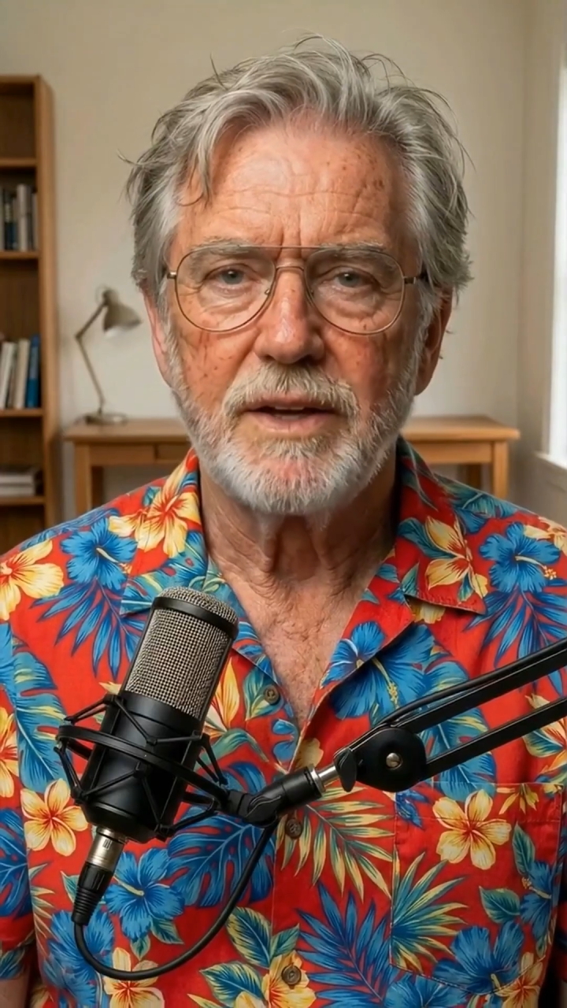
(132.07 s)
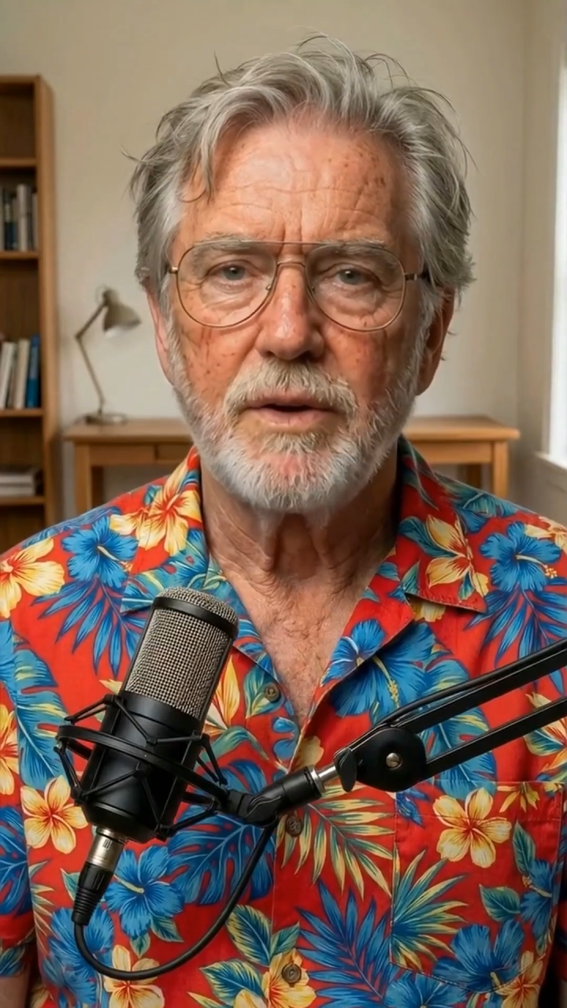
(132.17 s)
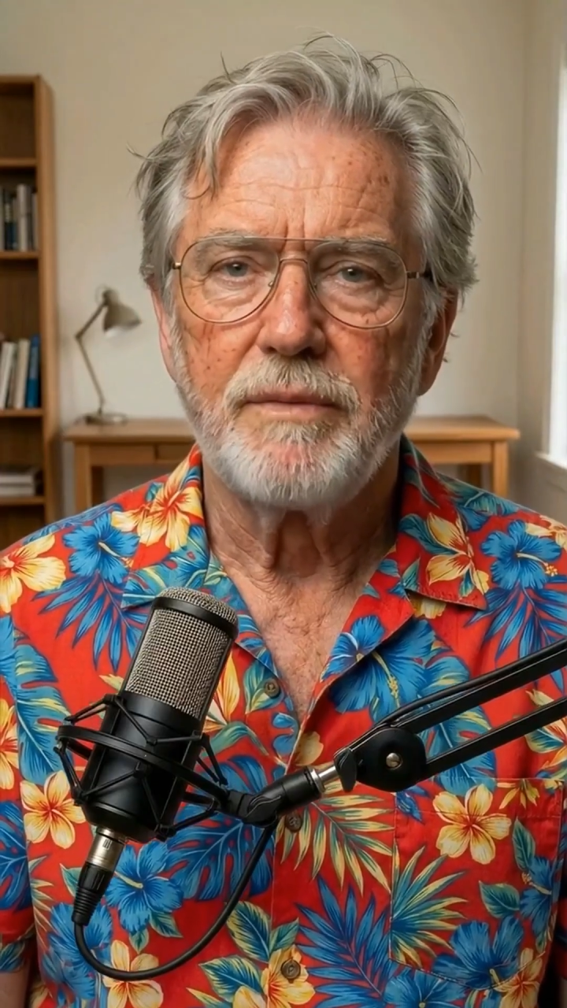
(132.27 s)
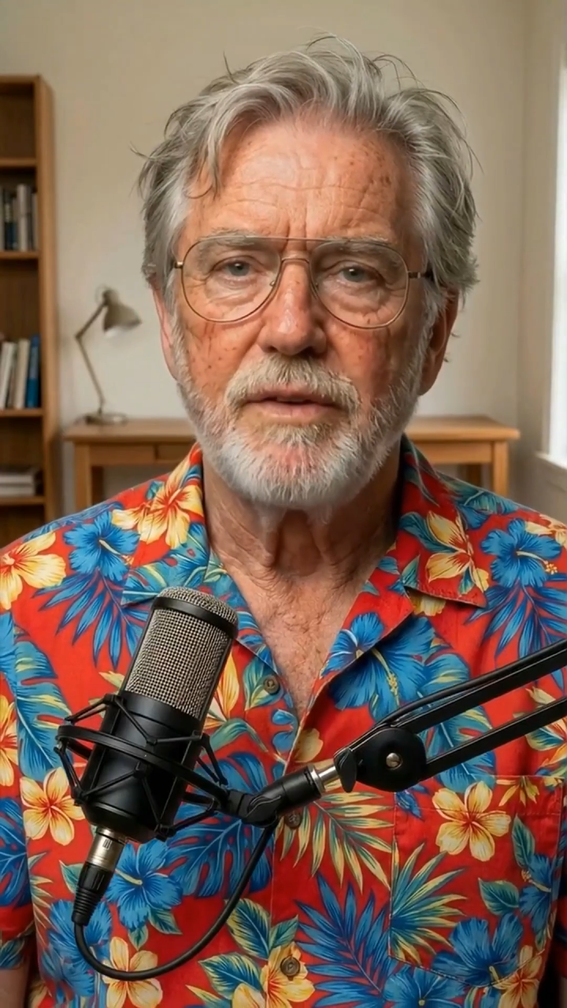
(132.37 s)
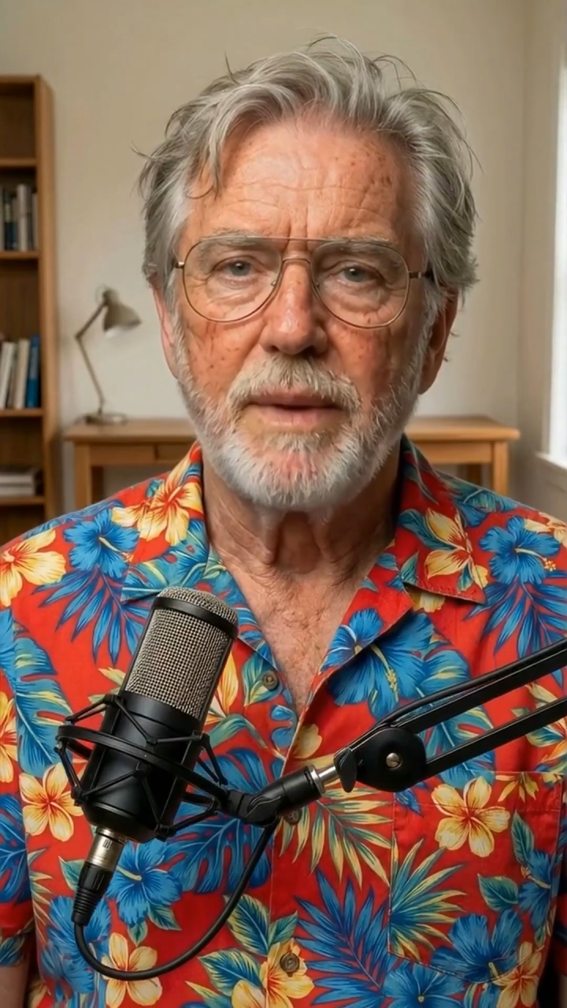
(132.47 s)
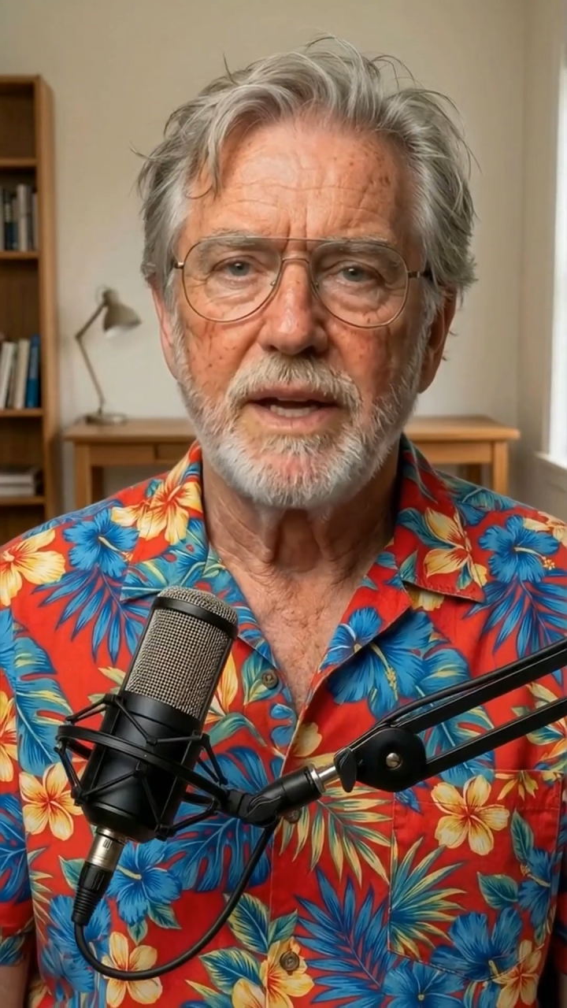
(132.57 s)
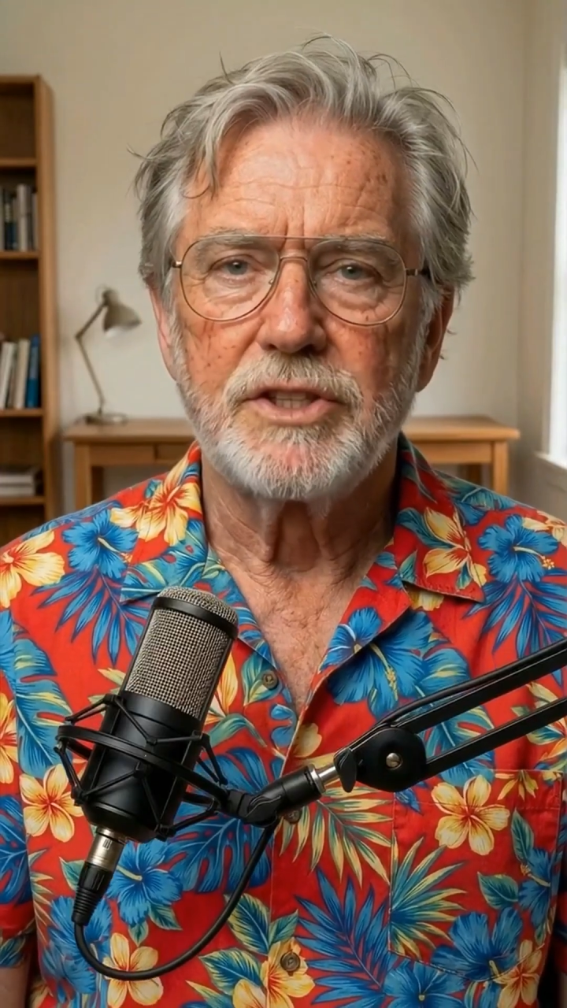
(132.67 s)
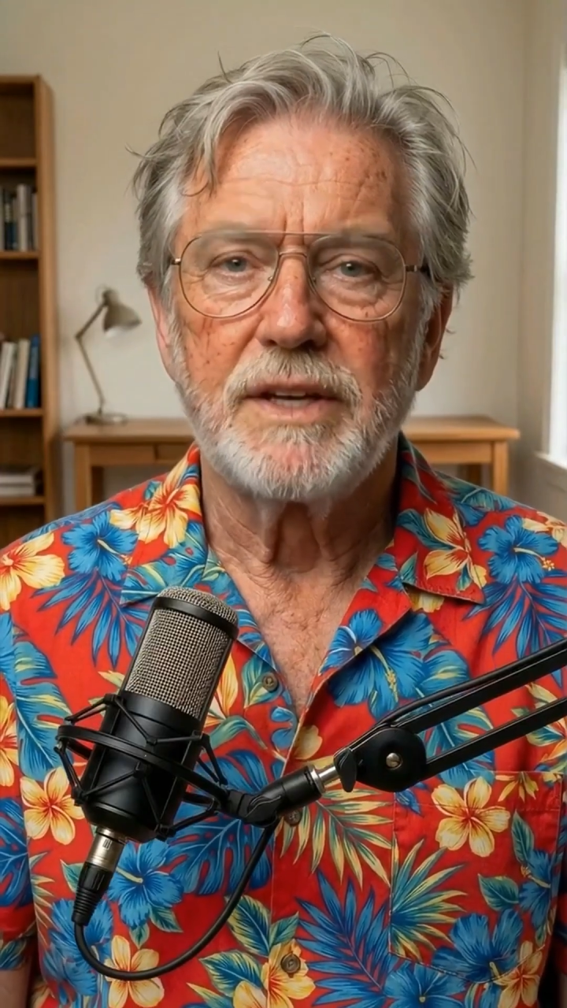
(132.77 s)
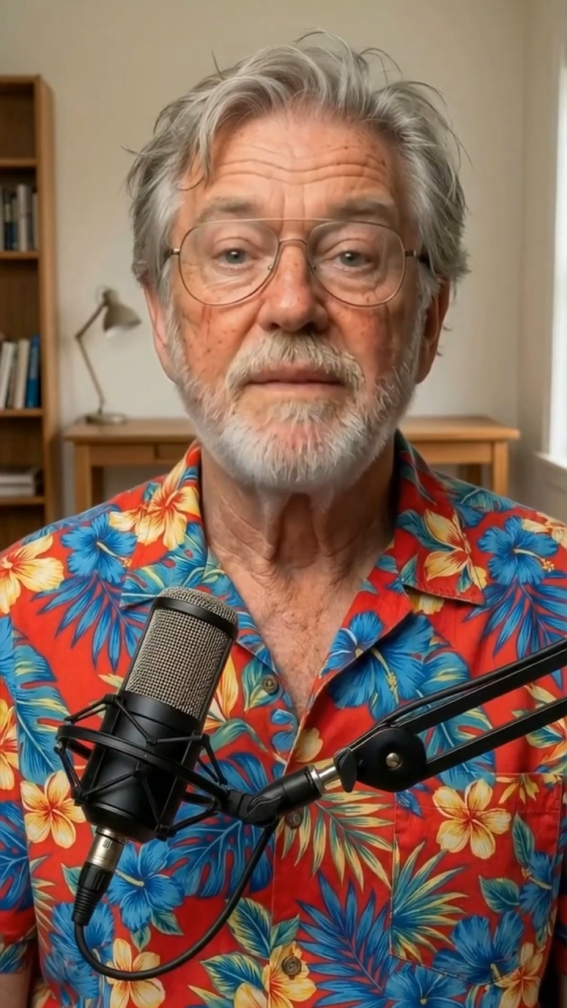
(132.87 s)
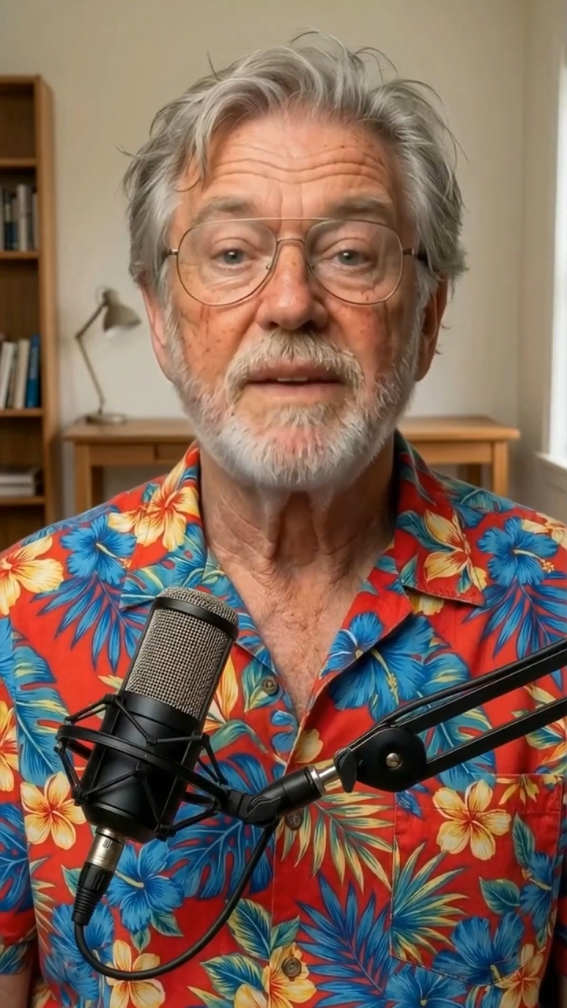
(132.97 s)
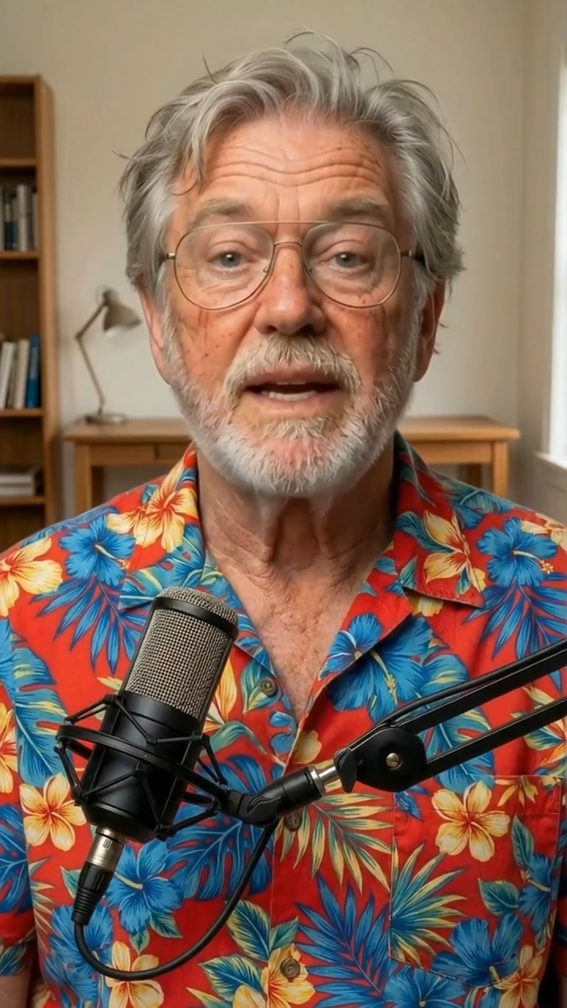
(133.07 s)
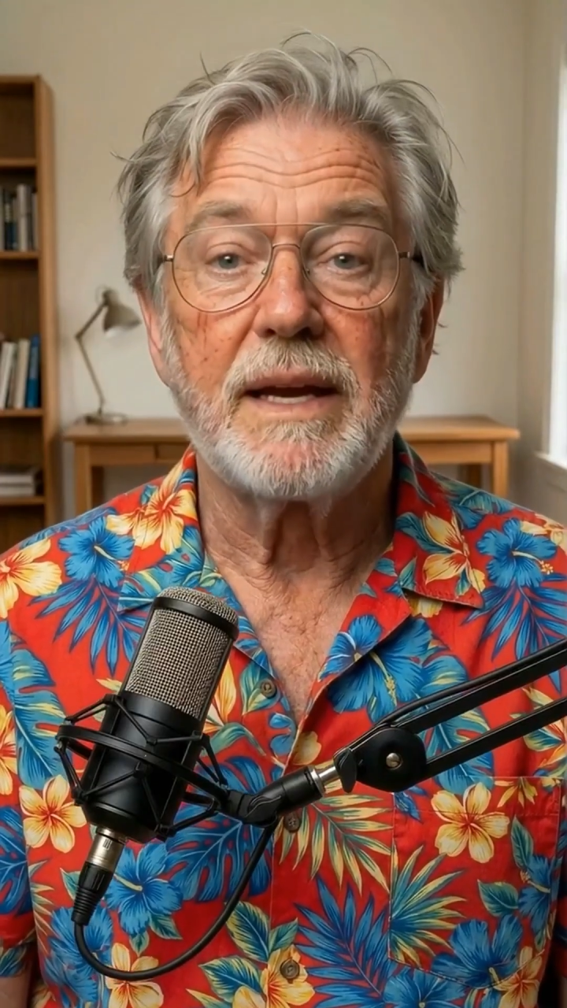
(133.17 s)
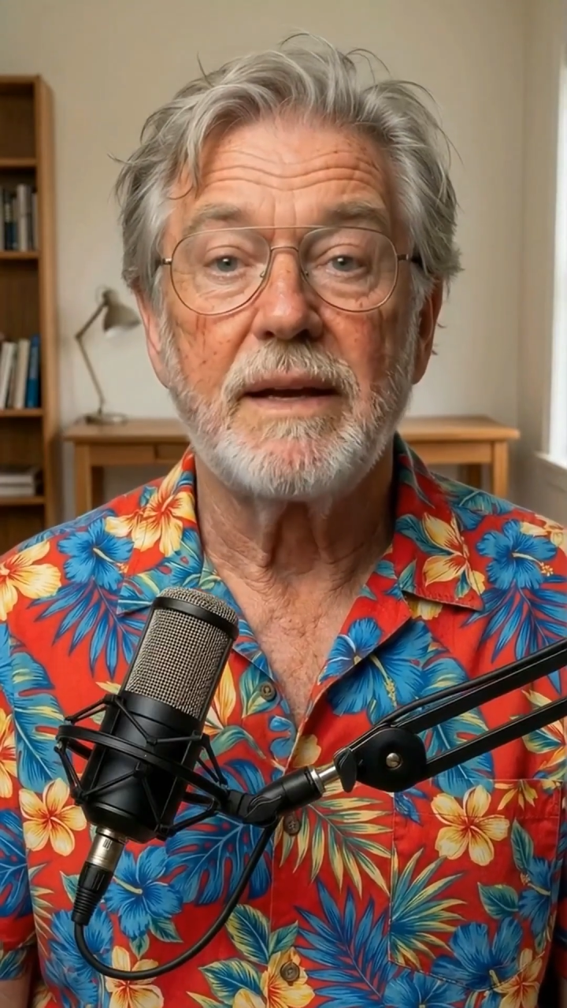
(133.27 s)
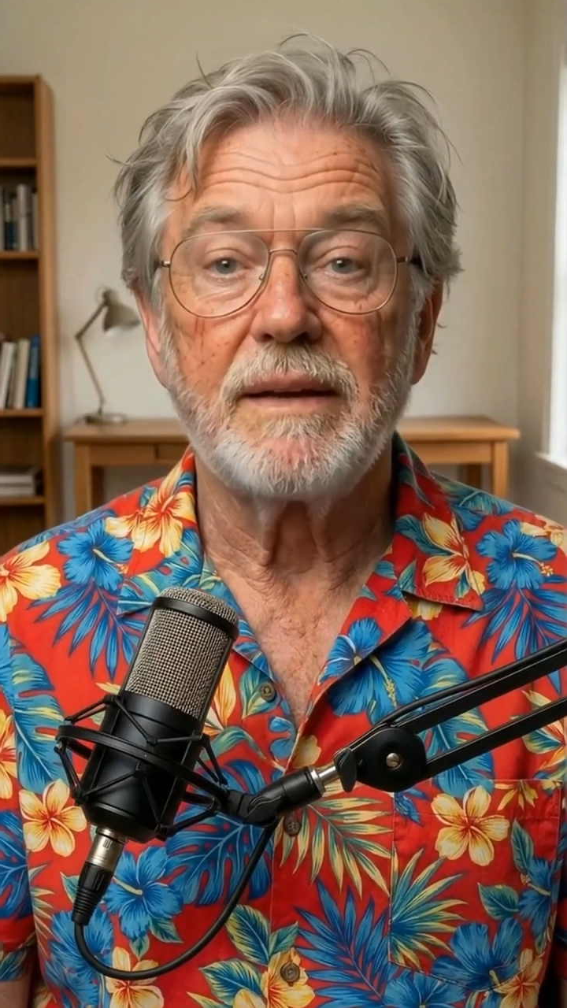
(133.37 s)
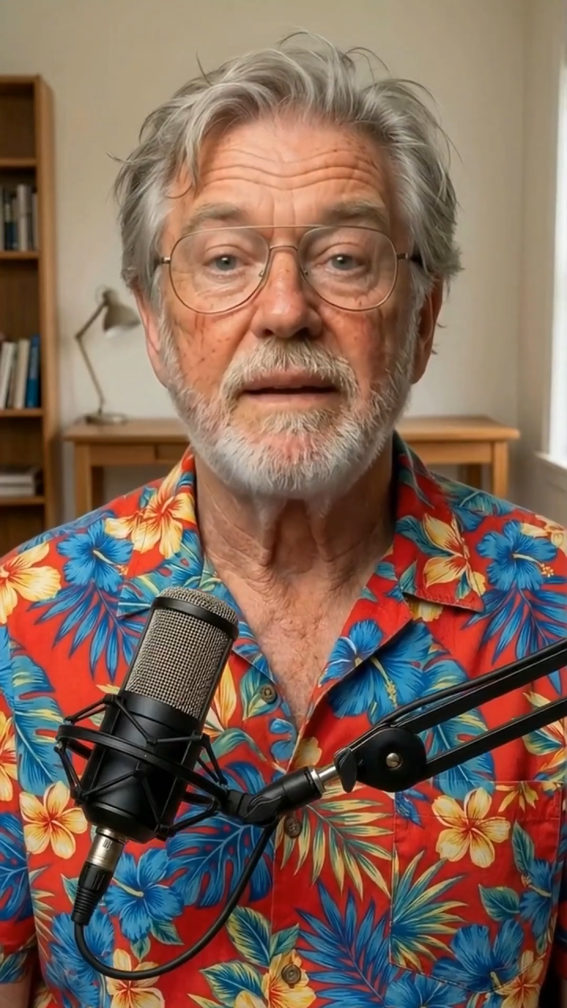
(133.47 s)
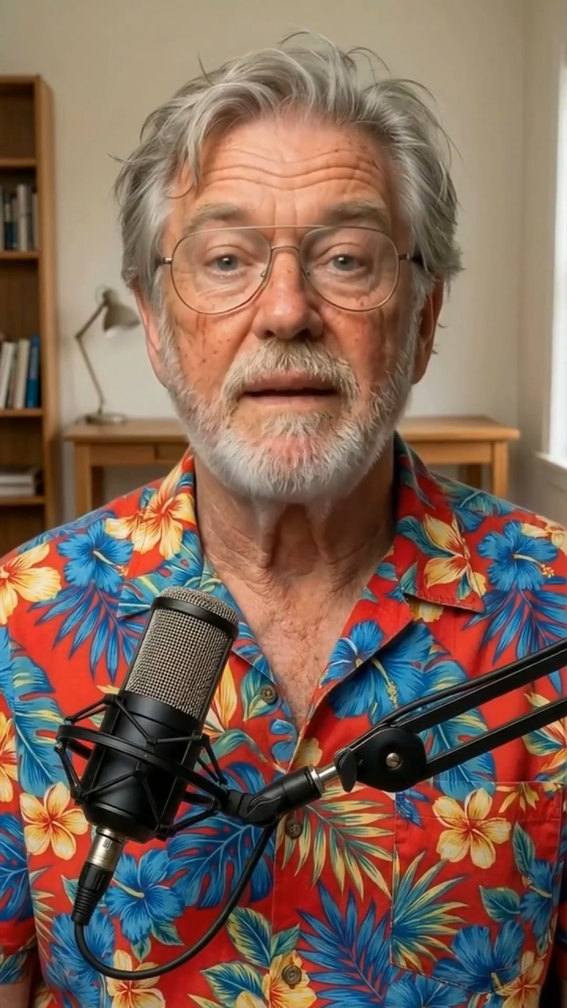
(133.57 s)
your information if needed.